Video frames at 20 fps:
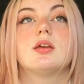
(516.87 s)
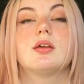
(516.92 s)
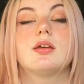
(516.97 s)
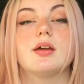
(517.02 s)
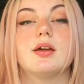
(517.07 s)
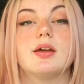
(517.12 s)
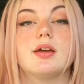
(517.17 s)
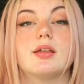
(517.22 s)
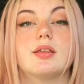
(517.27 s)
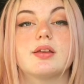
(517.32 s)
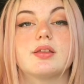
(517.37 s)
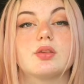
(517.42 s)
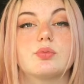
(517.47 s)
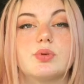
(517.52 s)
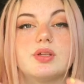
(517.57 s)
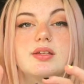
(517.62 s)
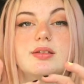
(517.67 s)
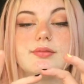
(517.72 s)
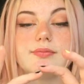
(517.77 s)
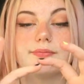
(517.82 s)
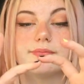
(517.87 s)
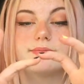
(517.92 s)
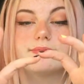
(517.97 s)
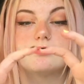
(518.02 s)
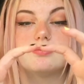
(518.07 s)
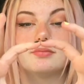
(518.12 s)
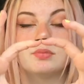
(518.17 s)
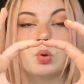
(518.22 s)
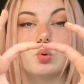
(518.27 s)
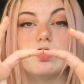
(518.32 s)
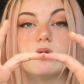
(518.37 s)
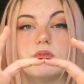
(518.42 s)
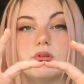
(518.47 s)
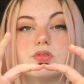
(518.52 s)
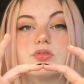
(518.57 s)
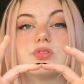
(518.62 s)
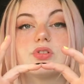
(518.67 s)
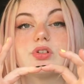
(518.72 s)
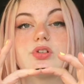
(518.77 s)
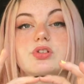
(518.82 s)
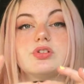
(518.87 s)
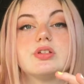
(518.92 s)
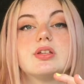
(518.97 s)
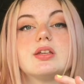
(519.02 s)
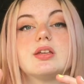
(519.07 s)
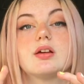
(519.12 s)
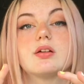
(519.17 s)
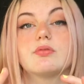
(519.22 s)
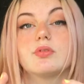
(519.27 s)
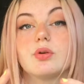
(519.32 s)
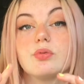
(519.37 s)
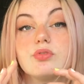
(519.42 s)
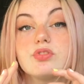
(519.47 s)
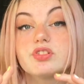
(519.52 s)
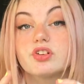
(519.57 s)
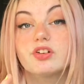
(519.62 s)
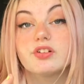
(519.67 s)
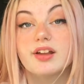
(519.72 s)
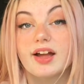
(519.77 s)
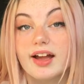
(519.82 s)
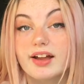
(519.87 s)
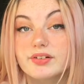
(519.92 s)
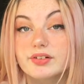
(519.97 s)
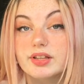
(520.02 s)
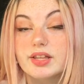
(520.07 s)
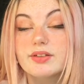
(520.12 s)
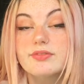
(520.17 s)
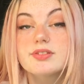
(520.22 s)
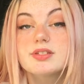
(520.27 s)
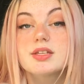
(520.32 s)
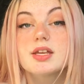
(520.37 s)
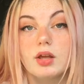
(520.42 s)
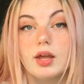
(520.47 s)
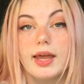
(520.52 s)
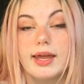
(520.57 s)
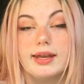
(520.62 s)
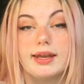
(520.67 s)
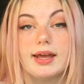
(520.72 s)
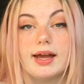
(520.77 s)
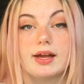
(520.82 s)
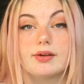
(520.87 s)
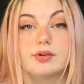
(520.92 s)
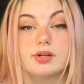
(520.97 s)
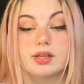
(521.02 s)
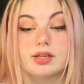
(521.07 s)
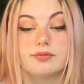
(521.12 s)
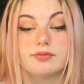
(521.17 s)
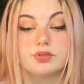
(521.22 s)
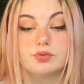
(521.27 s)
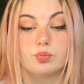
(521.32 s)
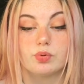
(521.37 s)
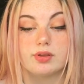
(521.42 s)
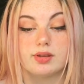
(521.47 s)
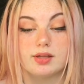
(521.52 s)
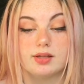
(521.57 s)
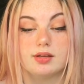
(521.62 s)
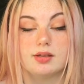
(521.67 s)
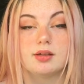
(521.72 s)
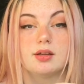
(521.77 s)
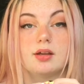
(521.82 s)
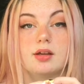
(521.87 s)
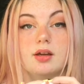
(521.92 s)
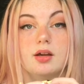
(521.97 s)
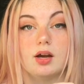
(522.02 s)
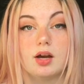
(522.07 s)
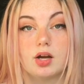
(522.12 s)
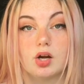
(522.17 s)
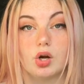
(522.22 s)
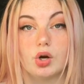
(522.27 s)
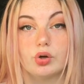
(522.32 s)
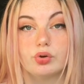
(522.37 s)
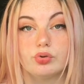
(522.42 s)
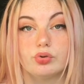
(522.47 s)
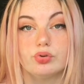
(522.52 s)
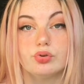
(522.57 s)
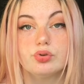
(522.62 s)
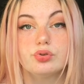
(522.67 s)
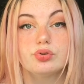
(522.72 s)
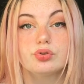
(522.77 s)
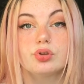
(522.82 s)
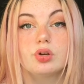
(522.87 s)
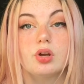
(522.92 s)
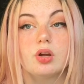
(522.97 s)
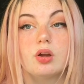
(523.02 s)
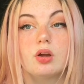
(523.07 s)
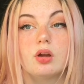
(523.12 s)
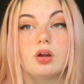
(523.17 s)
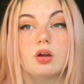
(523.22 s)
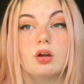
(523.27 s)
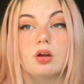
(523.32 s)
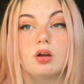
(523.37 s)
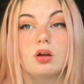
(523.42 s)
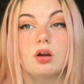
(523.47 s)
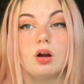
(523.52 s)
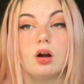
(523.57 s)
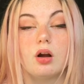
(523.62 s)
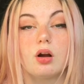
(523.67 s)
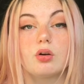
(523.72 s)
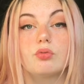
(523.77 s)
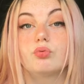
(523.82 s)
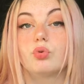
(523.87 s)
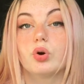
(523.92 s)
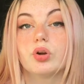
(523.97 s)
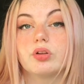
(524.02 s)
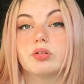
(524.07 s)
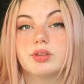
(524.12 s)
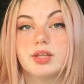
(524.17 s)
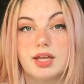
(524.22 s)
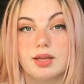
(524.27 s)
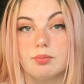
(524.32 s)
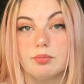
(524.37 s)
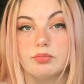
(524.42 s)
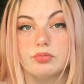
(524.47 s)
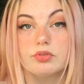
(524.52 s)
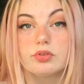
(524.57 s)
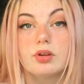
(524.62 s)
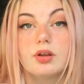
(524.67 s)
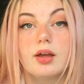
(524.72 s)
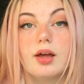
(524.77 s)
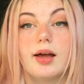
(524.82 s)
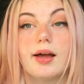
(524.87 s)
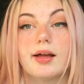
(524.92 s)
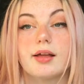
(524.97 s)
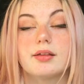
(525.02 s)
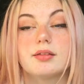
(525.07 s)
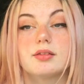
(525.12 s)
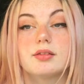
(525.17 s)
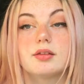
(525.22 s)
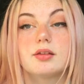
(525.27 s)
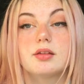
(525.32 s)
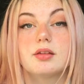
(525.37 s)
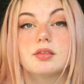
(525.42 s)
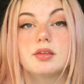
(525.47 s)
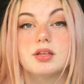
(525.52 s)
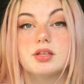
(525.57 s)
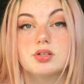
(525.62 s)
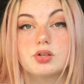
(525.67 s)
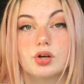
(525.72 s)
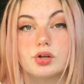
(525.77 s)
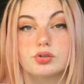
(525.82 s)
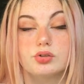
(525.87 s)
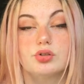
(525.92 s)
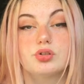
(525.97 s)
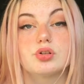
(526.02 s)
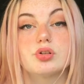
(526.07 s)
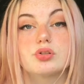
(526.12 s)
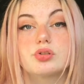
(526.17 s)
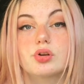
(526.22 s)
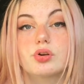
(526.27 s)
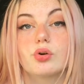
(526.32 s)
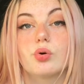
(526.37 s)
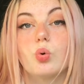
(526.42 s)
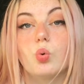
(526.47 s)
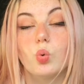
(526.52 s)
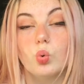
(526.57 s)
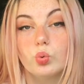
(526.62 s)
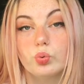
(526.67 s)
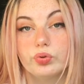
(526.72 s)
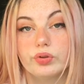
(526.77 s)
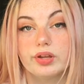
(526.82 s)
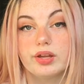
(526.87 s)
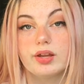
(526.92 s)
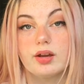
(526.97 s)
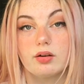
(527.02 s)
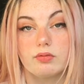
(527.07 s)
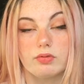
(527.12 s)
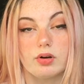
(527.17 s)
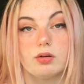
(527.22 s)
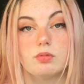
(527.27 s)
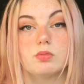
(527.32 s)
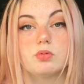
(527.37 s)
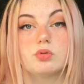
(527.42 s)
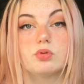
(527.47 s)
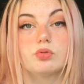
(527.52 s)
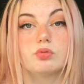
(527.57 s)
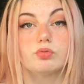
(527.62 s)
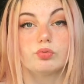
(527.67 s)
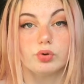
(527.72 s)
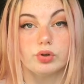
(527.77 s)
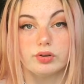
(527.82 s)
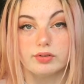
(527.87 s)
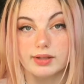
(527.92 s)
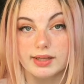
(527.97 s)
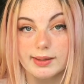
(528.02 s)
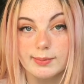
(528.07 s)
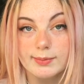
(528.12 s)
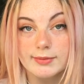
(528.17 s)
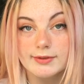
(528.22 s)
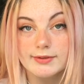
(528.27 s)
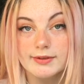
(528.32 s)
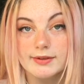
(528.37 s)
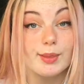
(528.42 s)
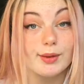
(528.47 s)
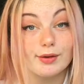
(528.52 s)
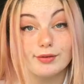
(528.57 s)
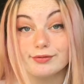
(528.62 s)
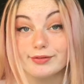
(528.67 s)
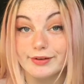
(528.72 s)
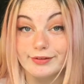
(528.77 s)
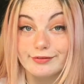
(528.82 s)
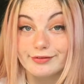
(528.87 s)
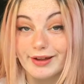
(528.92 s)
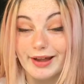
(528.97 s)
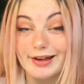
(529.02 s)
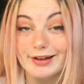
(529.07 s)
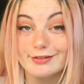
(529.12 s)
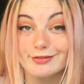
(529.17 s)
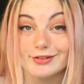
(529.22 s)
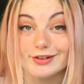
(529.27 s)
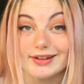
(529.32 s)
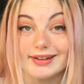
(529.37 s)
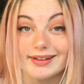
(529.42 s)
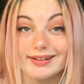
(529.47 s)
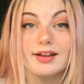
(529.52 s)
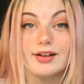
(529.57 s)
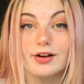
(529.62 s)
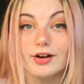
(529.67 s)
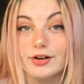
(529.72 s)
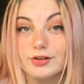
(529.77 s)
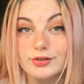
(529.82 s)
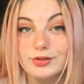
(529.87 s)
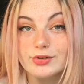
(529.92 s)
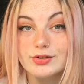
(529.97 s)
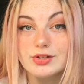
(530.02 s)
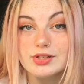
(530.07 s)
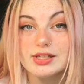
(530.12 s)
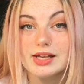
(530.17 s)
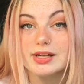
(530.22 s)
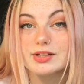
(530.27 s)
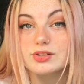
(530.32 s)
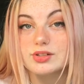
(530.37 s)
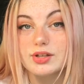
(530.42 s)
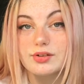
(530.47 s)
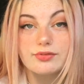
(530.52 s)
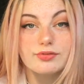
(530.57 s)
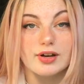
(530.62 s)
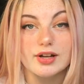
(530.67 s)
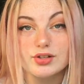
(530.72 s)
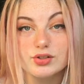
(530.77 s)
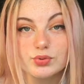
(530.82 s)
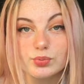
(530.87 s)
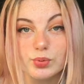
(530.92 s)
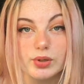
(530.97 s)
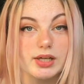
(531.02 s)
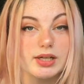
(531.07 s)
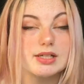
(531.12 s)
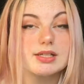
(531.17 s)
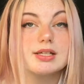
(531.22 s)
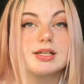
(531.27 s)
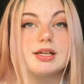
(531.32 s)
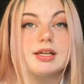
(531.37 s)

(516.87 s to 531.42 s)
like the wee ovals that you see around certain hieroglyphs, any hieroglyphs within a cartouche are royal names. And these cartouches are only around royal names. Little fun fact for you, cartouche is actually a French word.